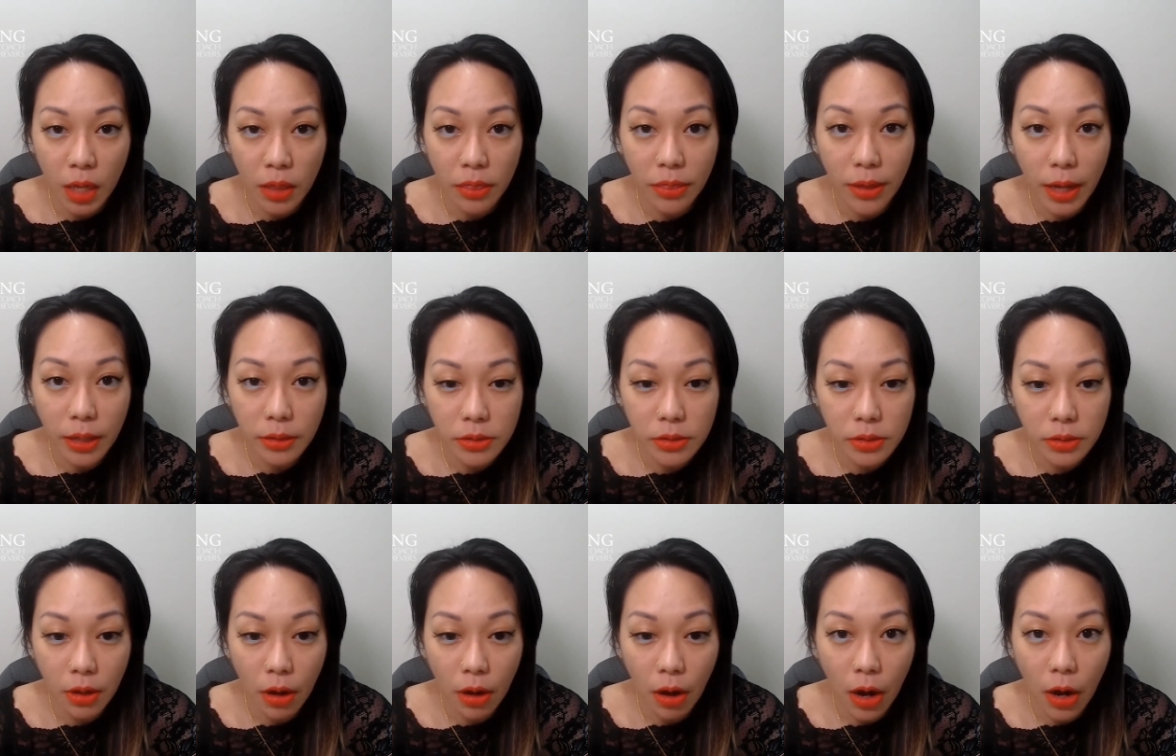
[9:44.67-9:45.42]
That
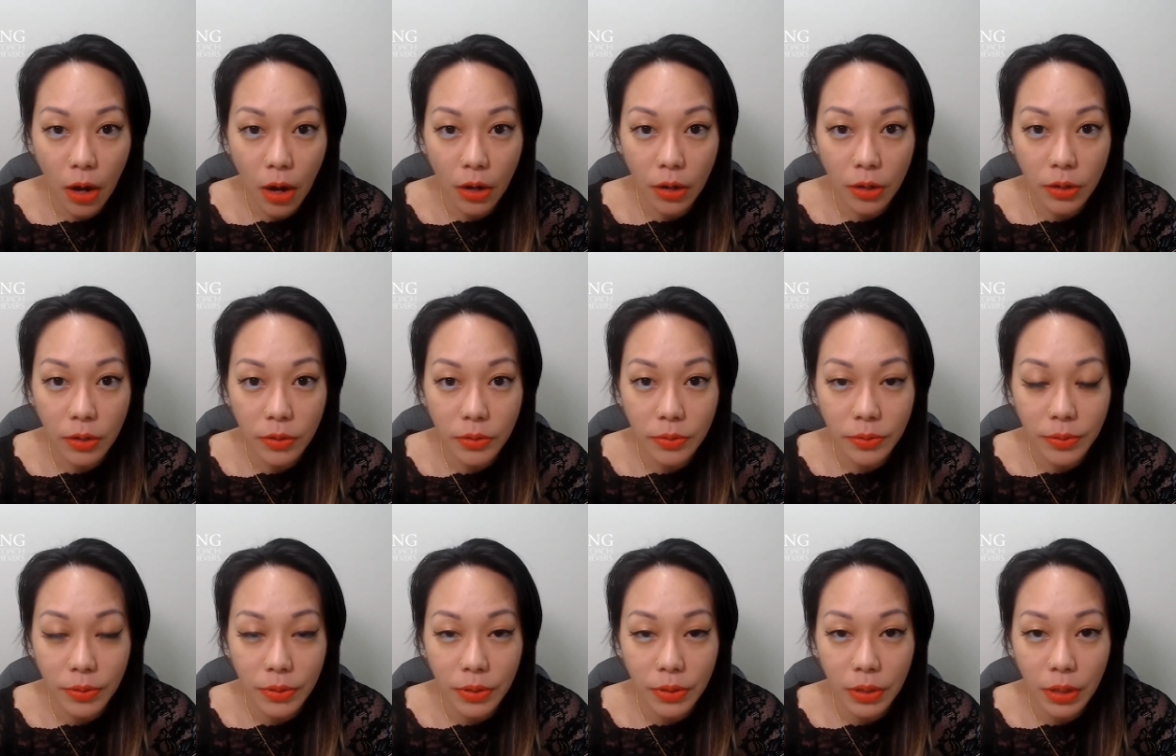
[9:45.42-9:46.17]
scar
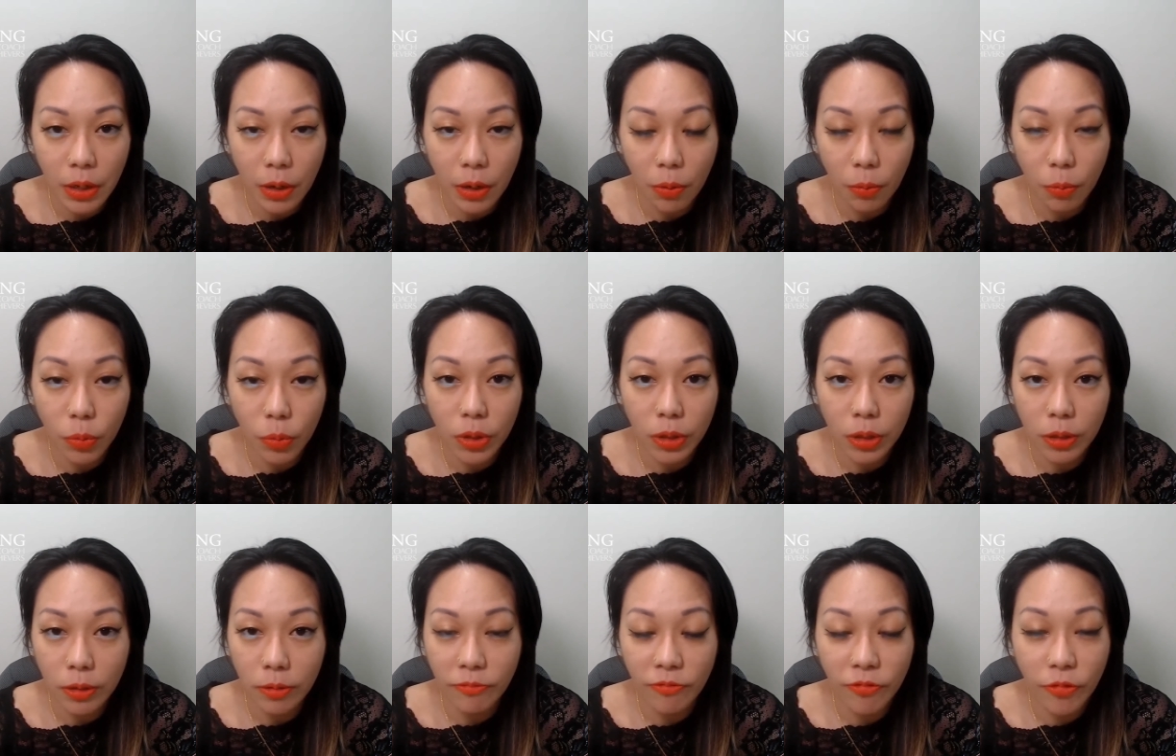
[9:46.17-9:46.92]

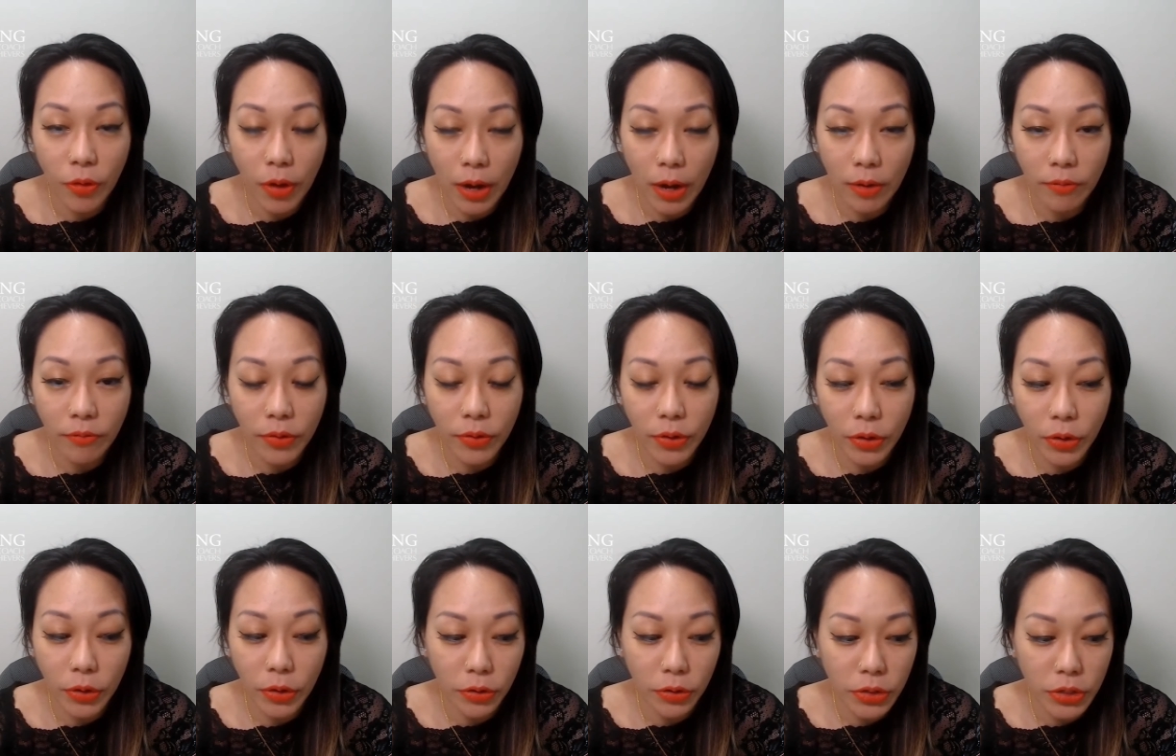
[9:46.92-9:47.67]
will forever
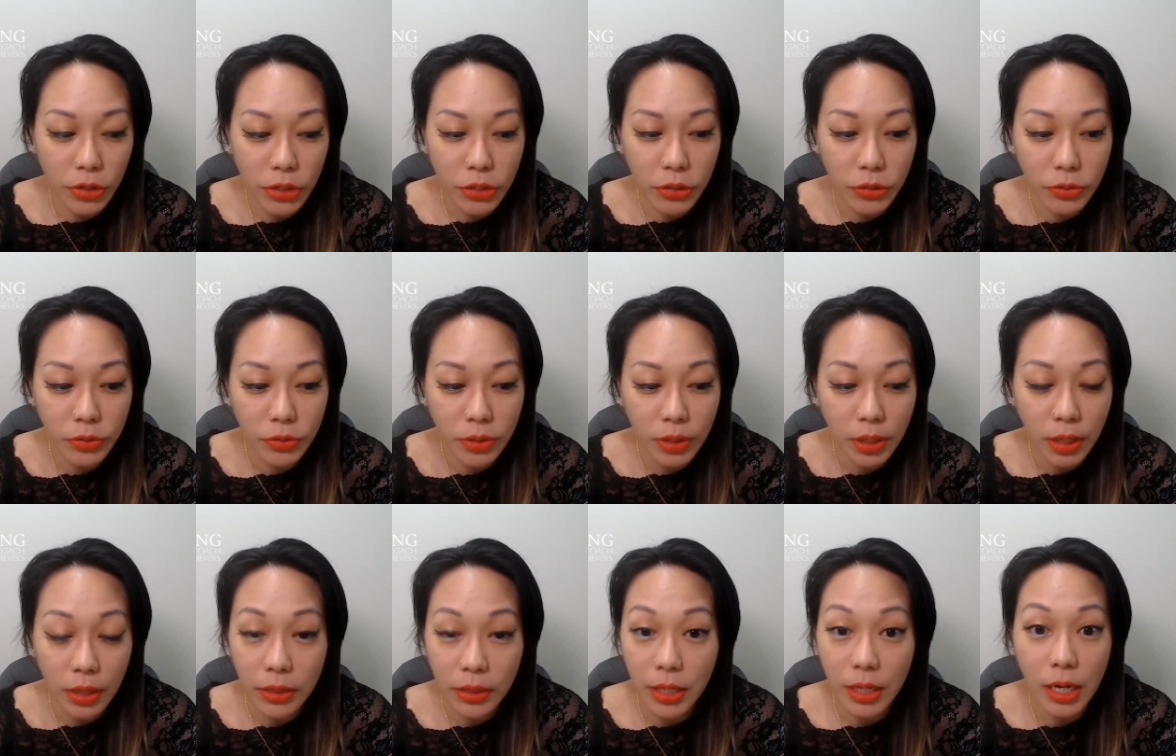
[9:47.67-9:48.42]
hurt you
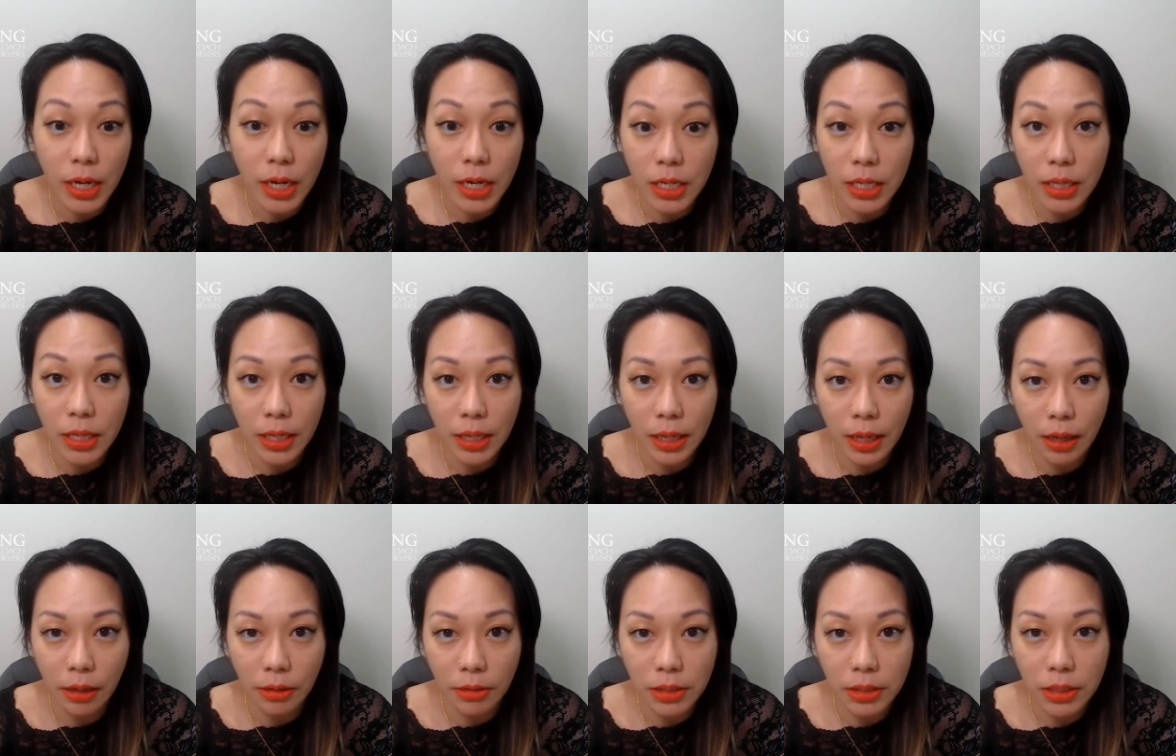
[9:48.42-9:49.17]
than
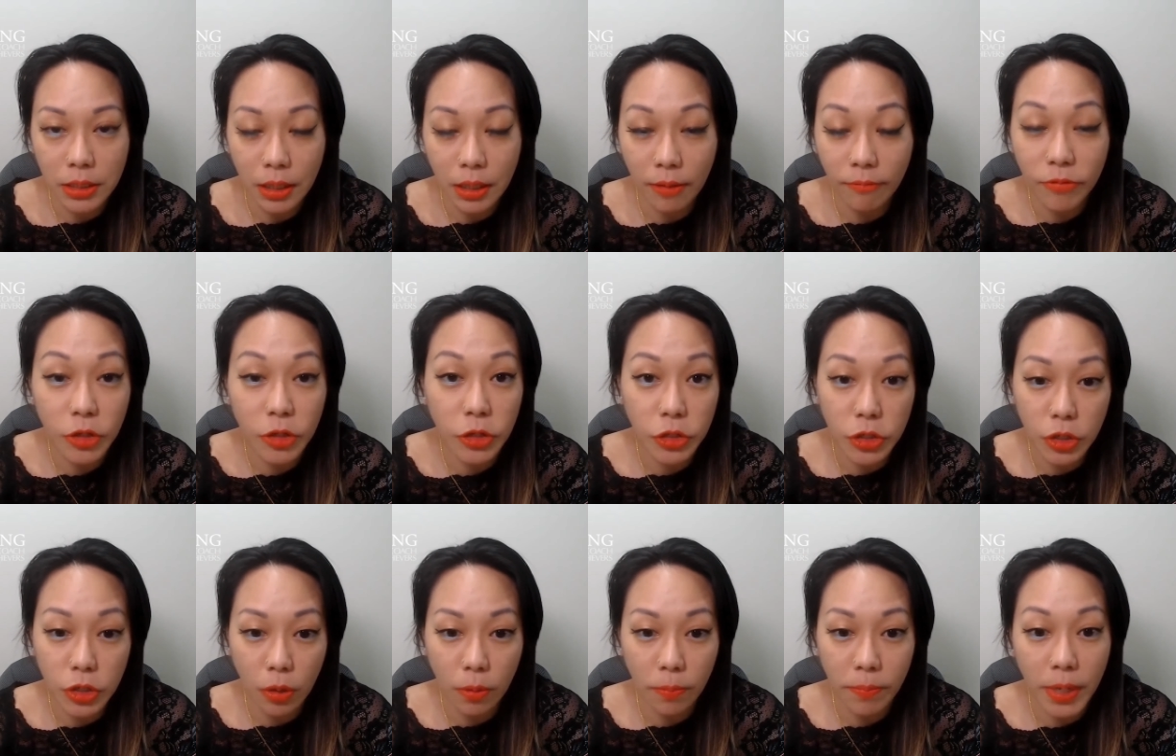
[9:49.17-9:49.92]
anything else if you
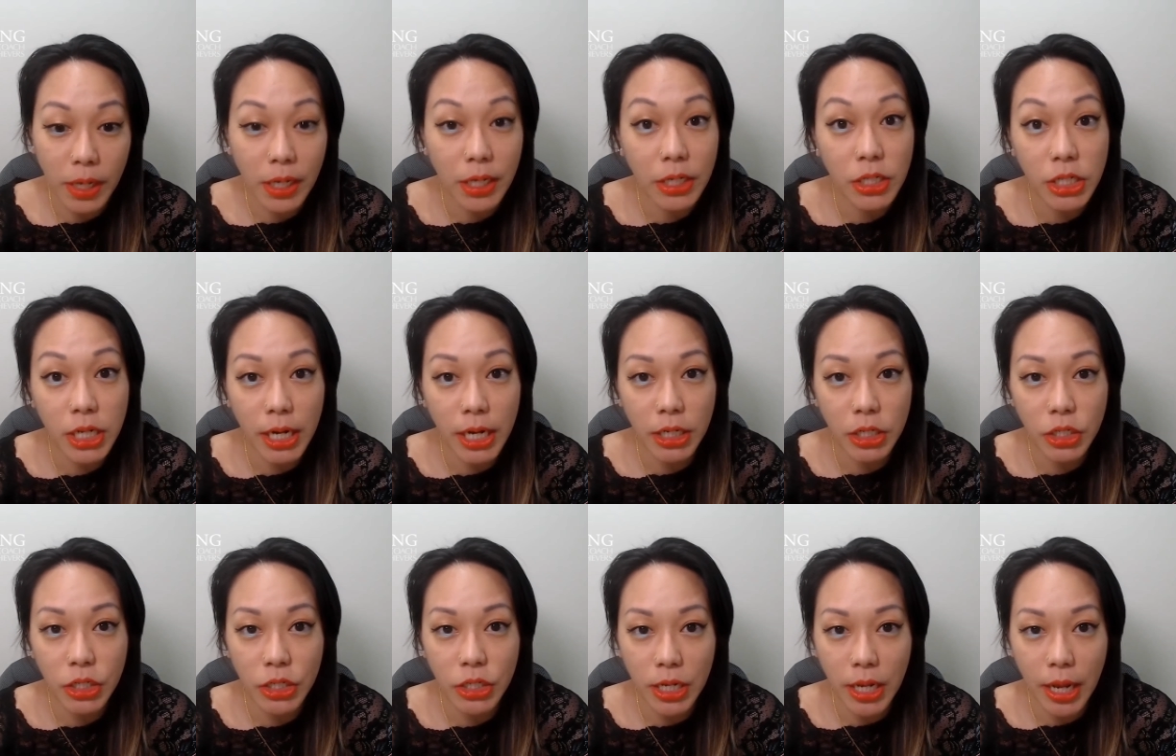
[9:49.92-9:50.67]
don't make a
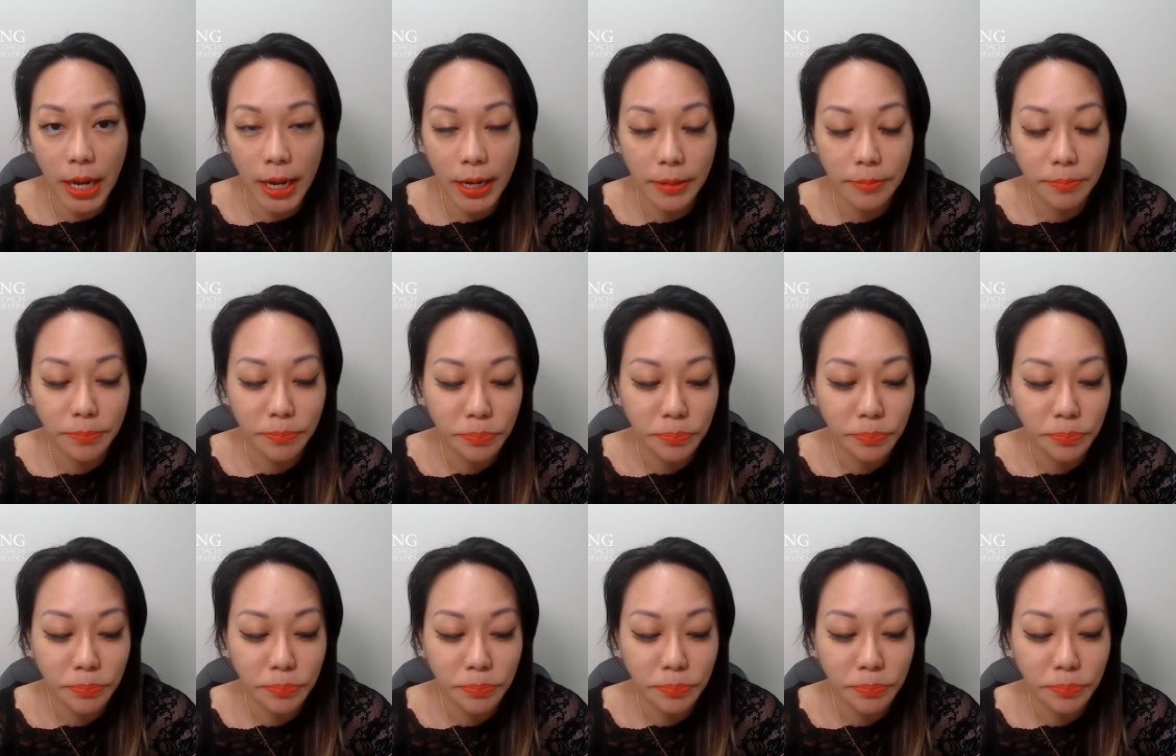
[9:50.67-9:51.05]
change today.